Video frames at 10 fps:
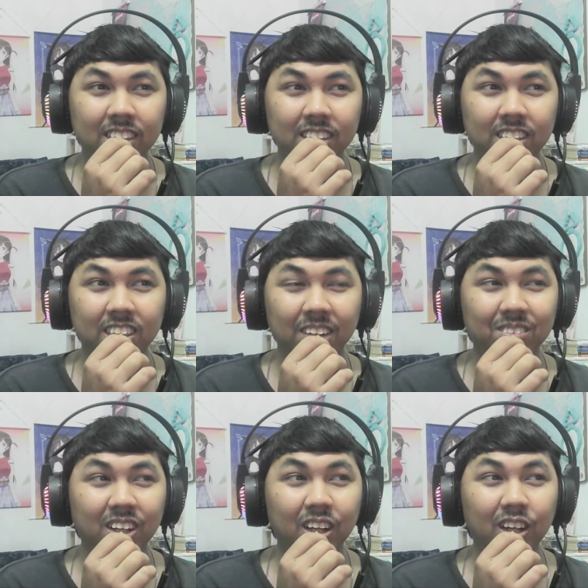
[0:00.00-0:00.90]

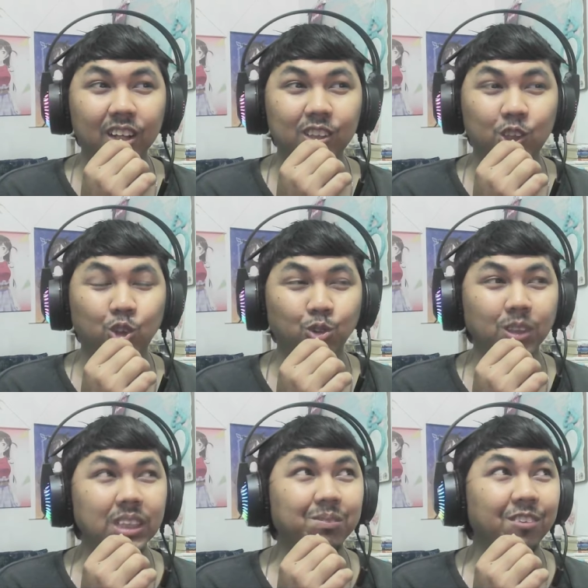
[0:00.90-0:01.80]
chapter
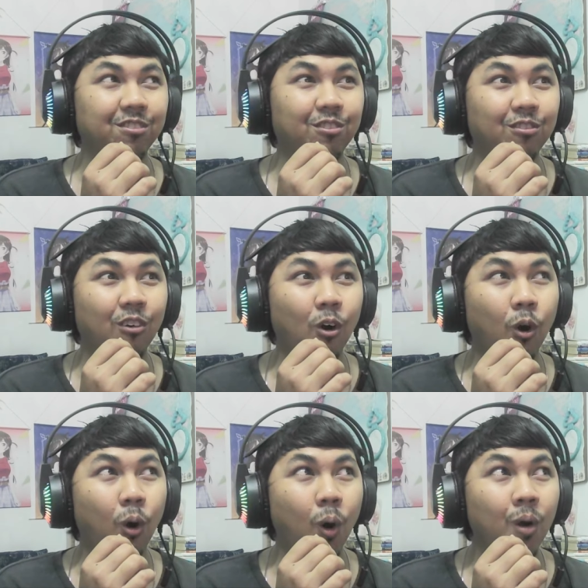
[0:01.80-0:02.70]
three
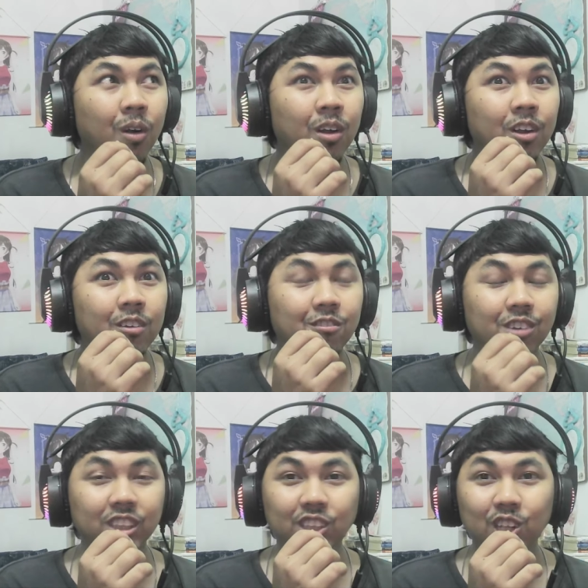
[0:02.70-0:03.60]
before
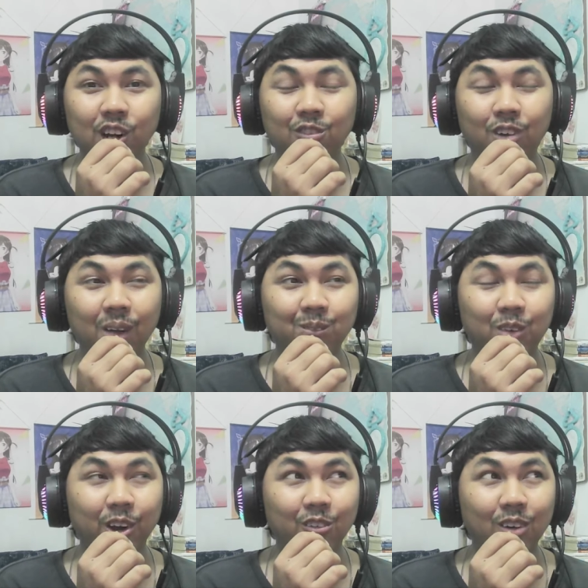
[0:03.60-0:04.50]
version one
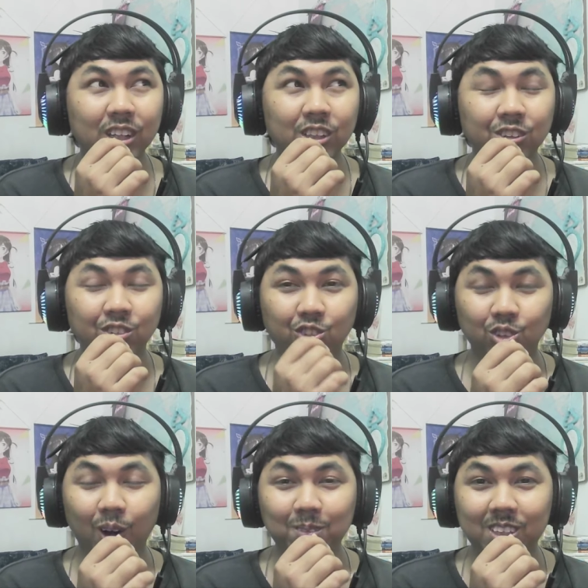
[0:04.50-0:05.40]
point one
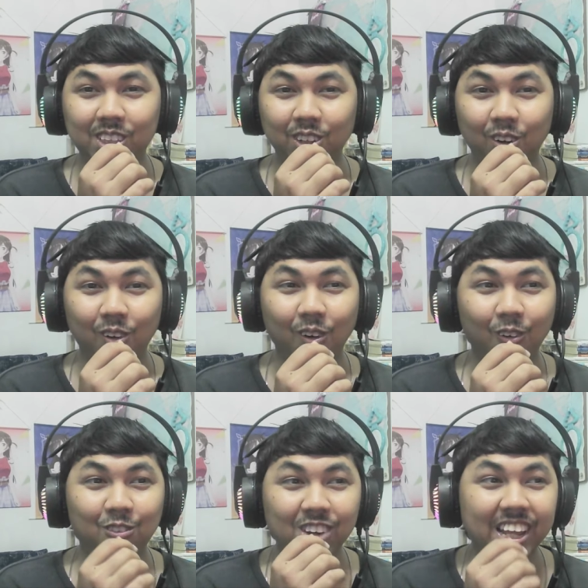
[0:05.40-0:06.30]
drops, so
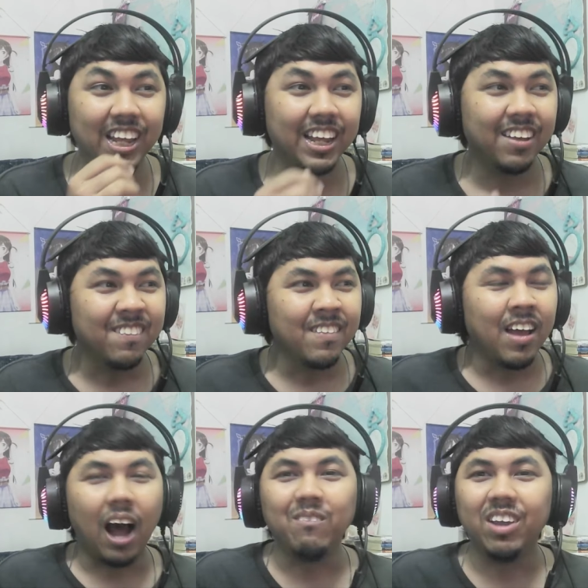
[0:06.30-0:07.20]
hopefully
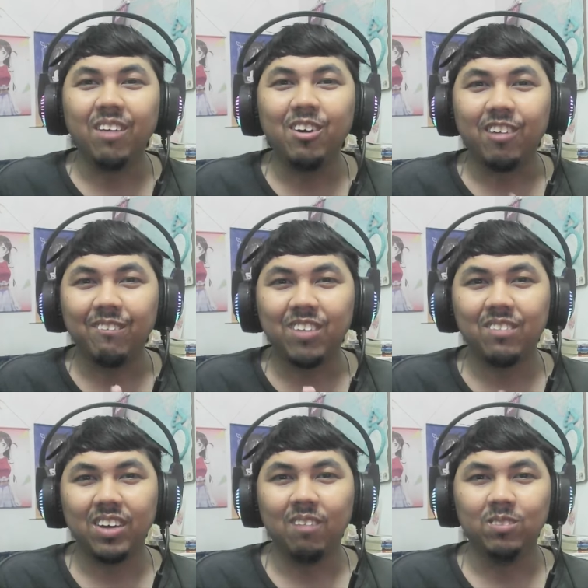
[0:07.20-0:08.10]
I'll be able to wrap up
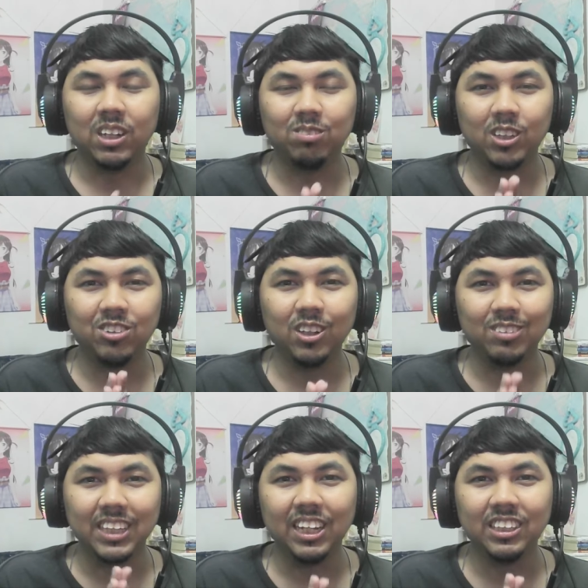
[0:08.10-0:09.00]
um, chapter three of
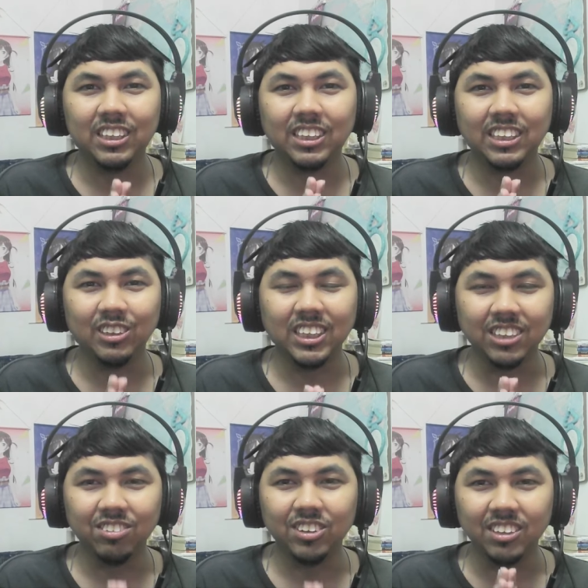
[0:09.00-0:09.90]
Zenless Zone
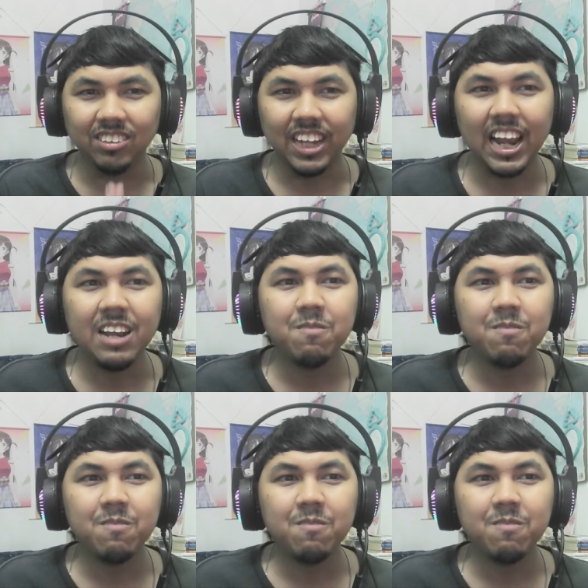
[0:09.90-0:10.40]
Zero till then.